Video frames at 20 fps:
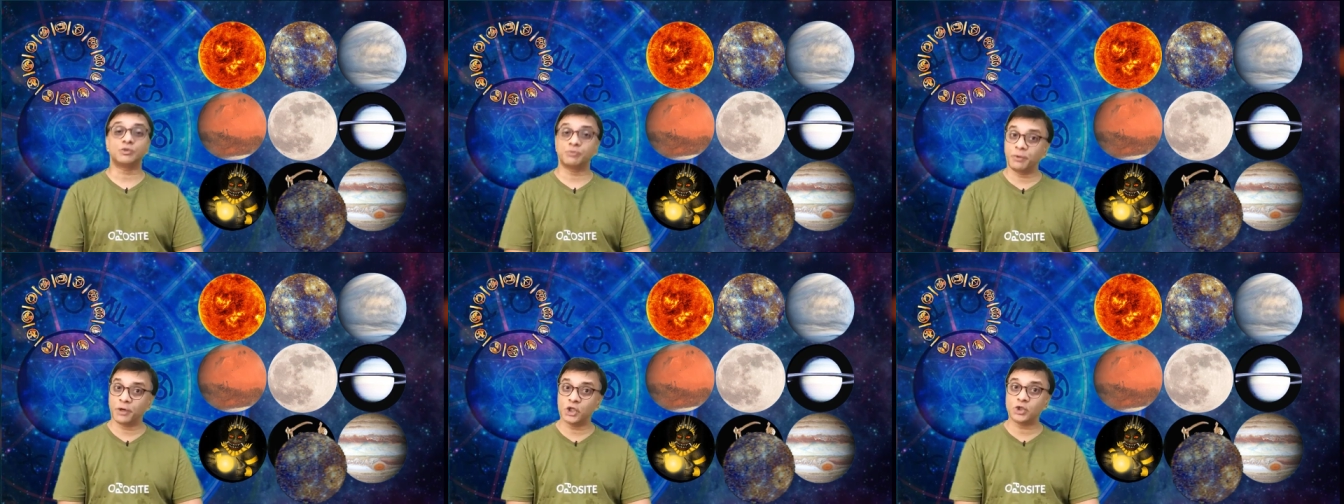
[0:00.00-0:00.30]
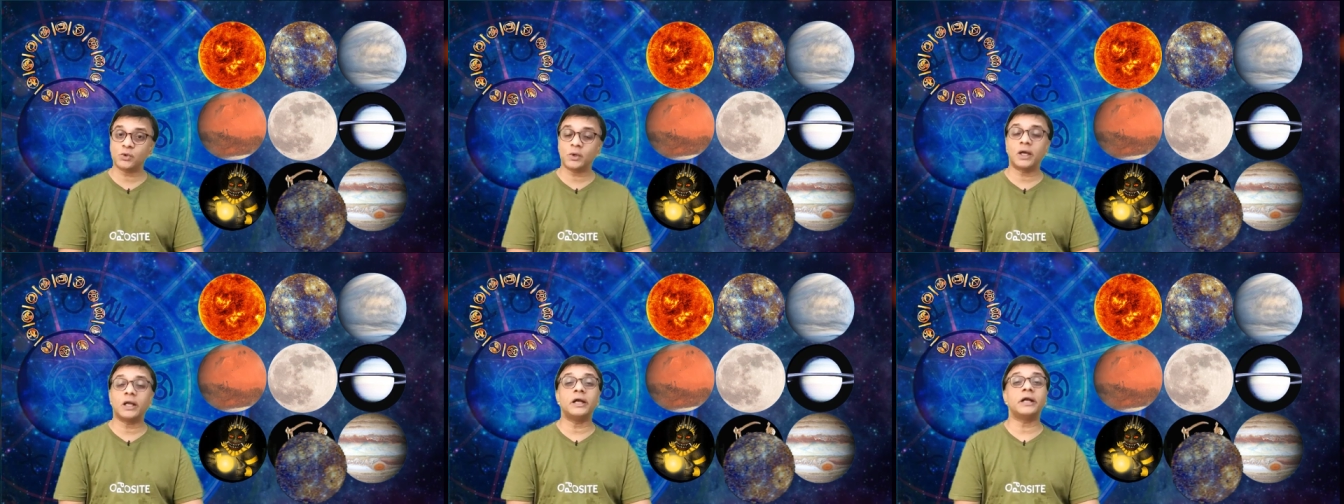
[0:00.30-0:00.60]

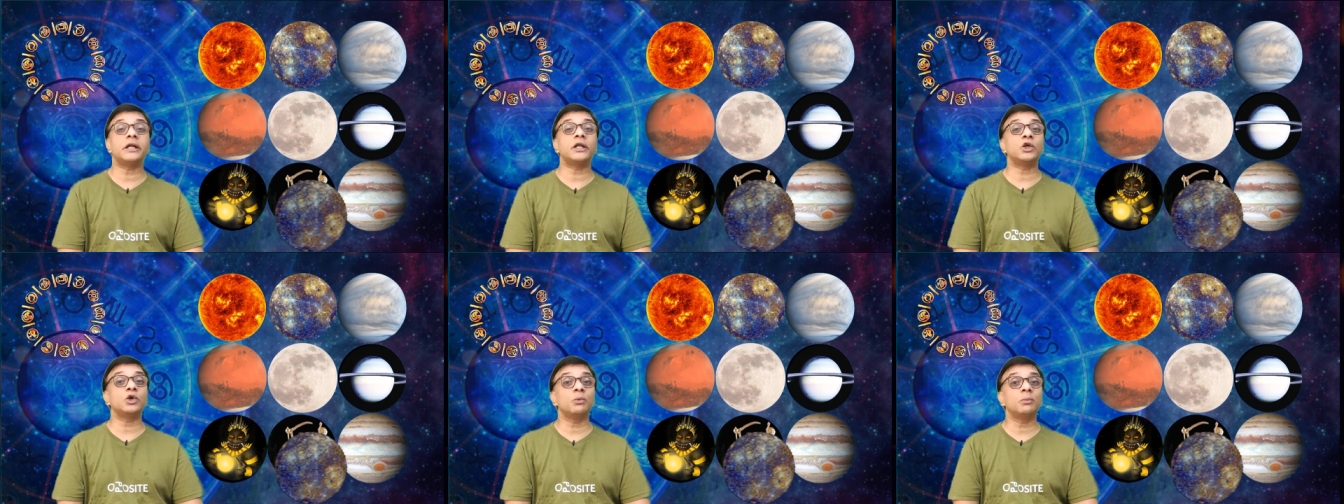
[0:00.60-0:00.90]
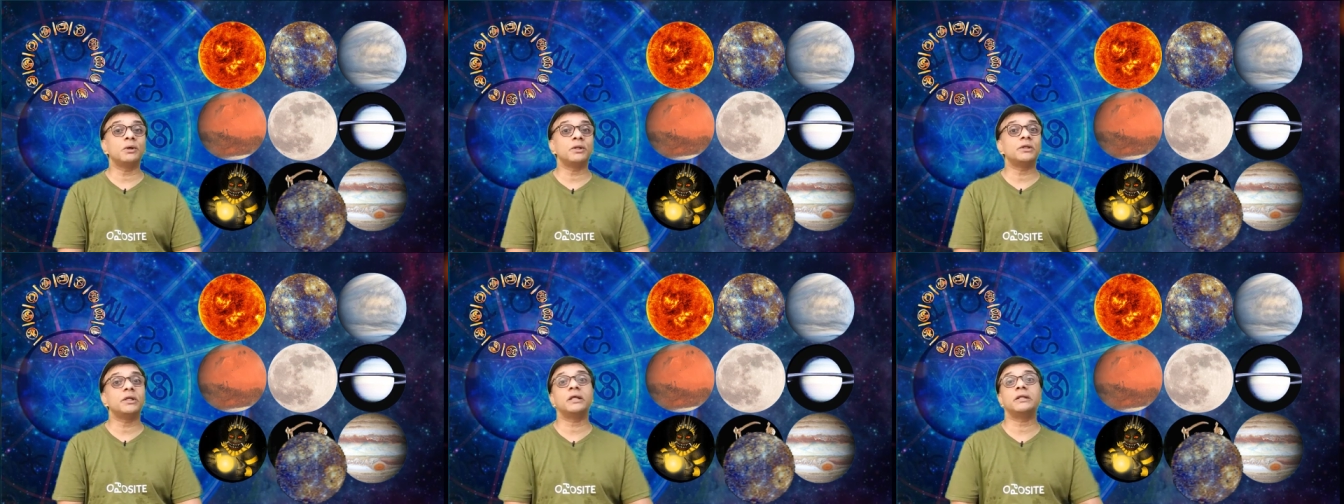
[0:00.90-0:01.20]
spirituality,
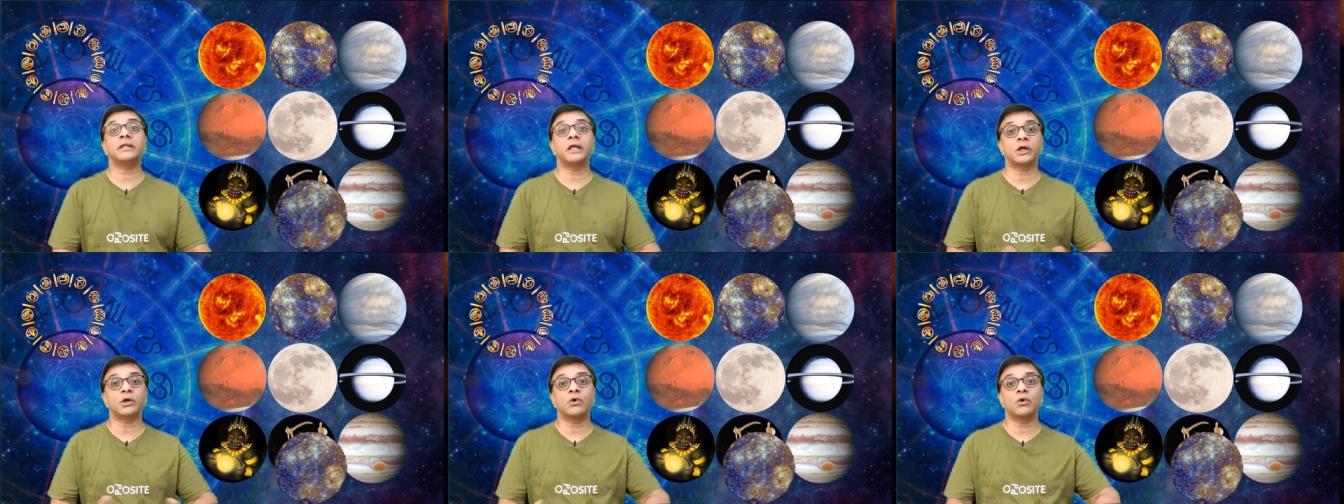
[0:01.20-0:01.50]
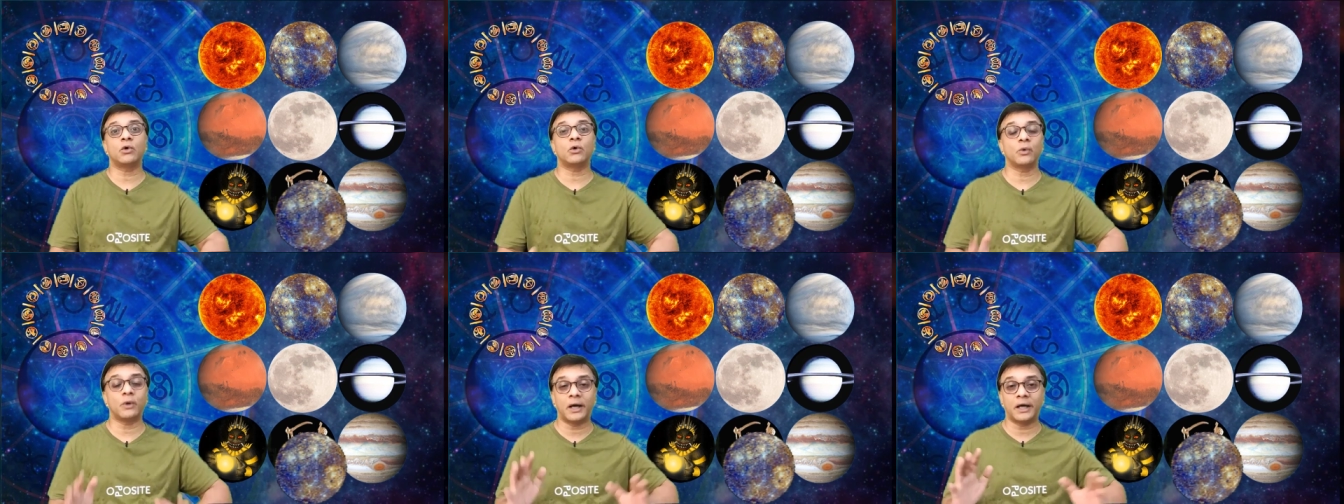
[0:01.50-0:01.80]
you may think that
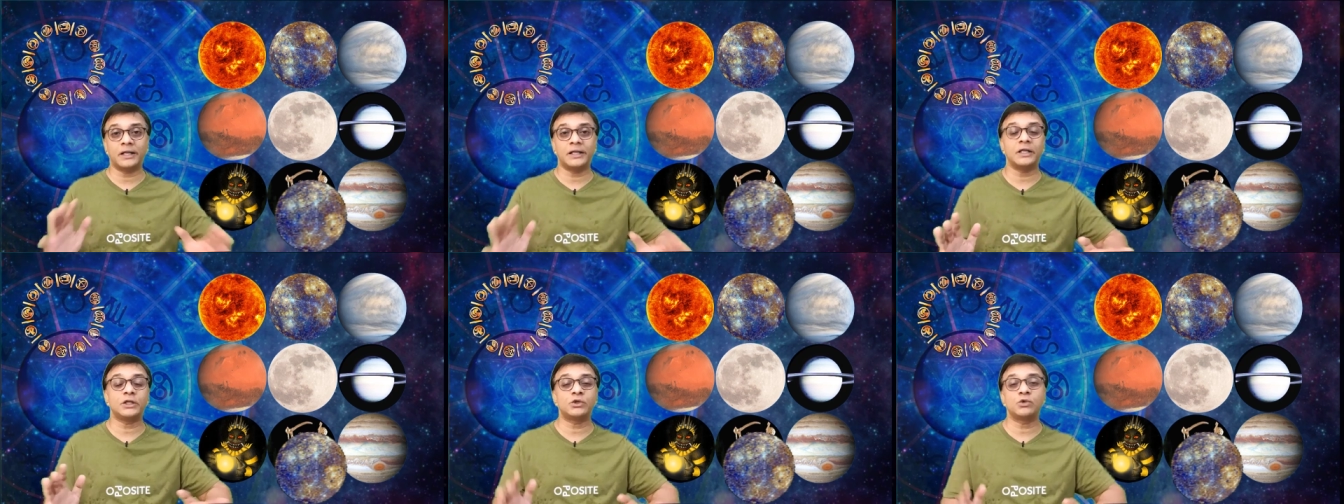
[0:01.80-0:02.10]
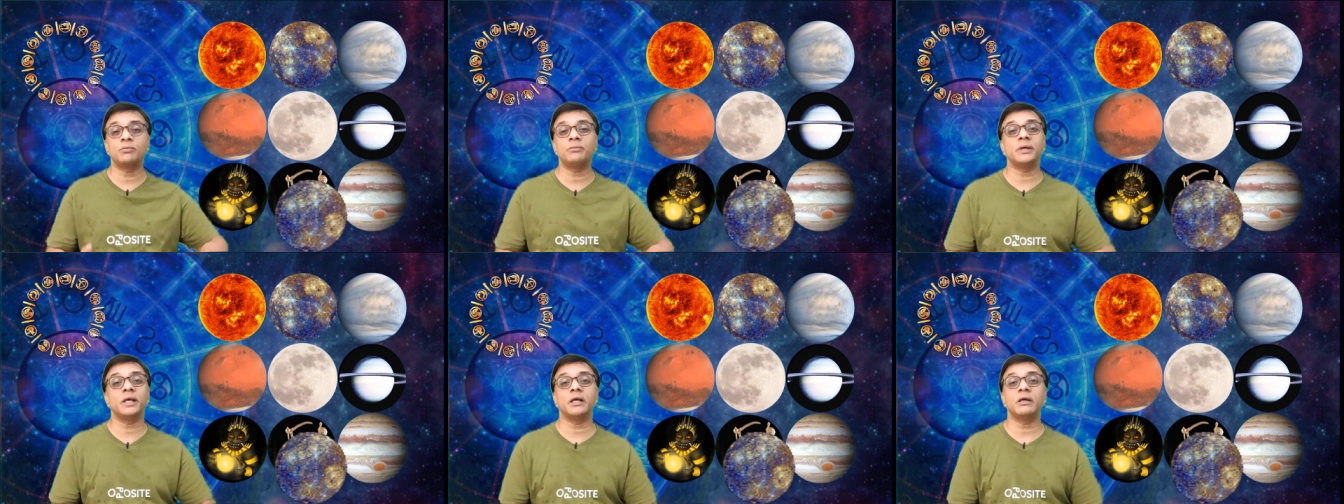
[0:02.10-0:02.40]
no, no, no, I
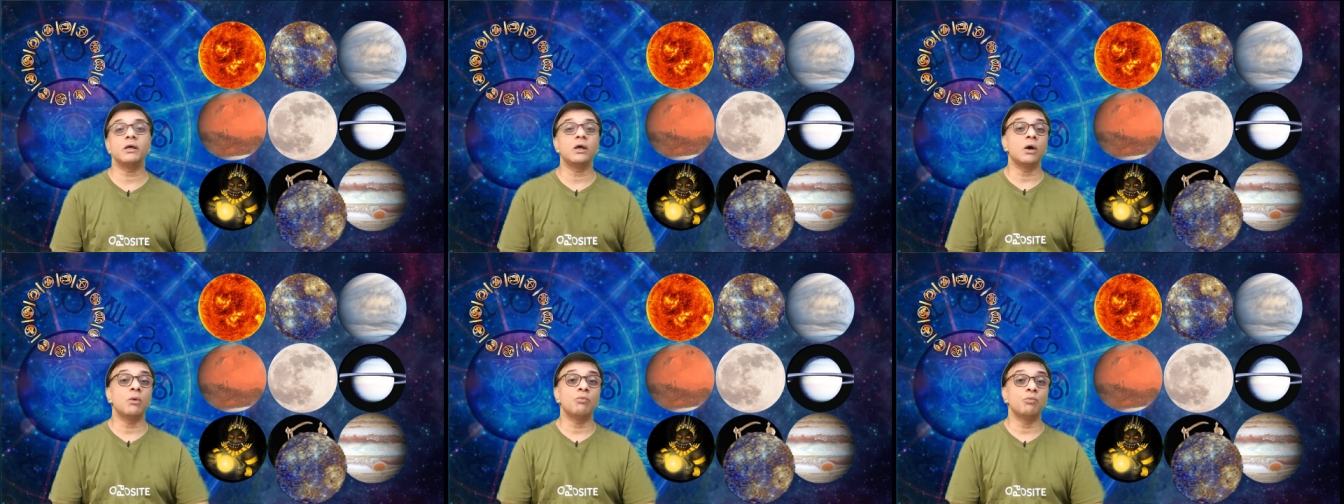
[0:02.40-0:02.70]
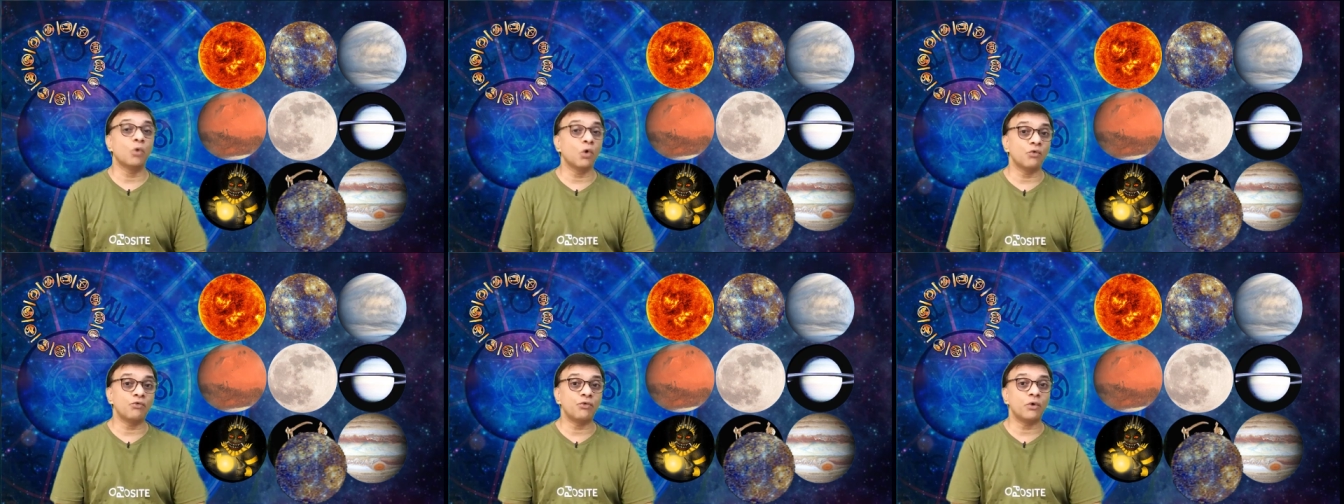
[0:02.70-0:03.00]
need to be
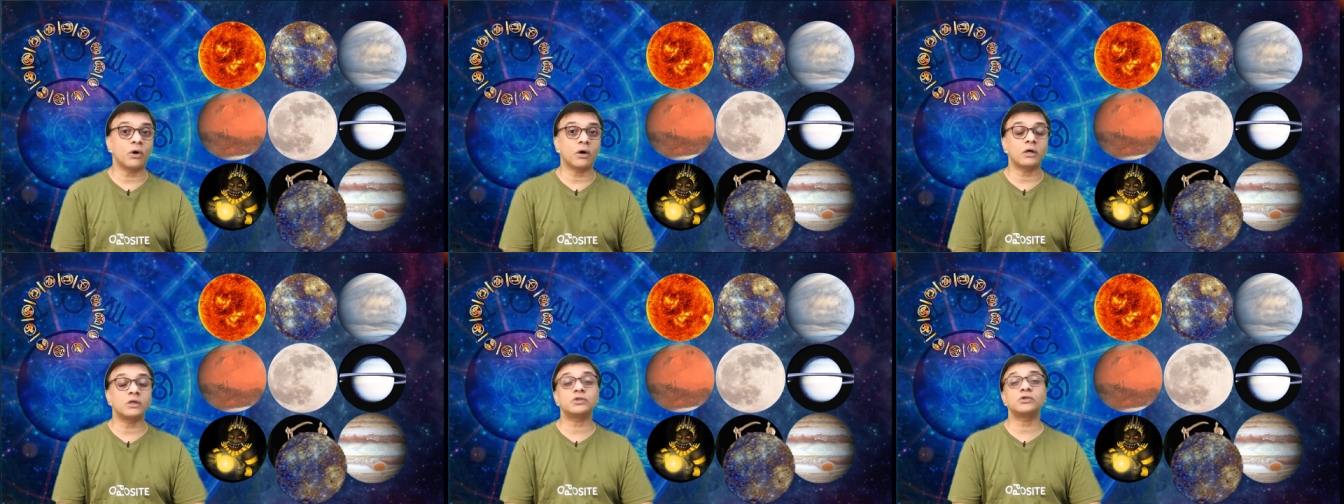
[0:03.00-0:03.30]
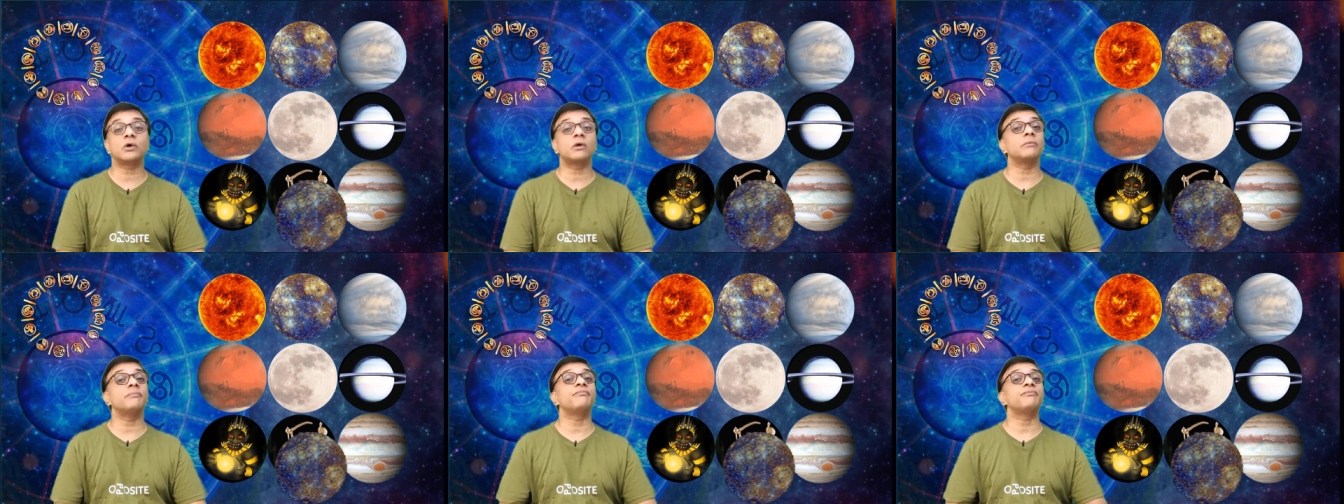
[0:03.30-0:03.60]
more
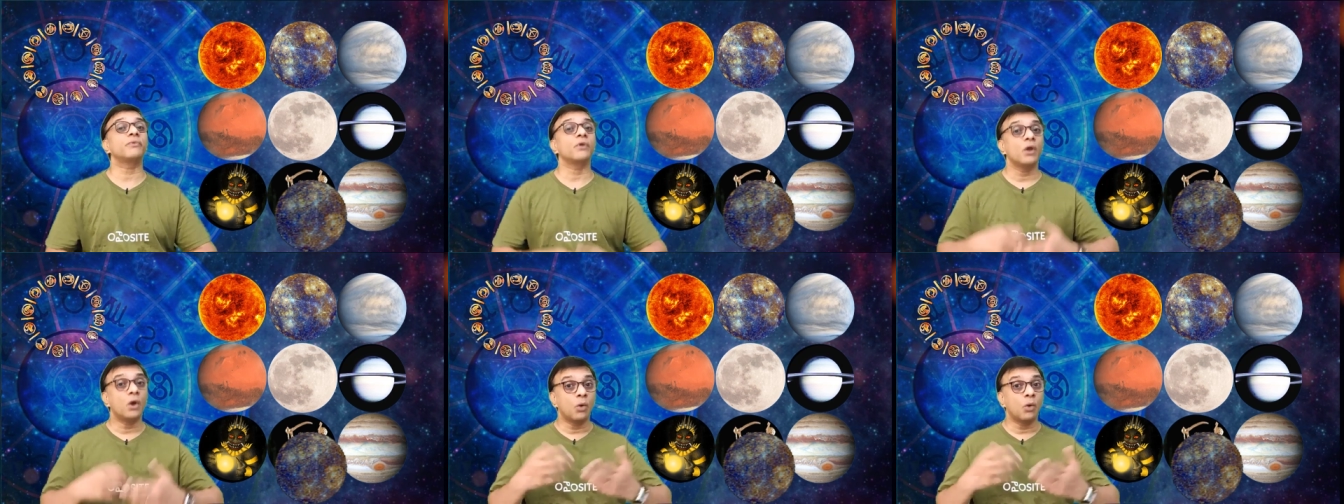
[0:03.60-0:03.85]
focused on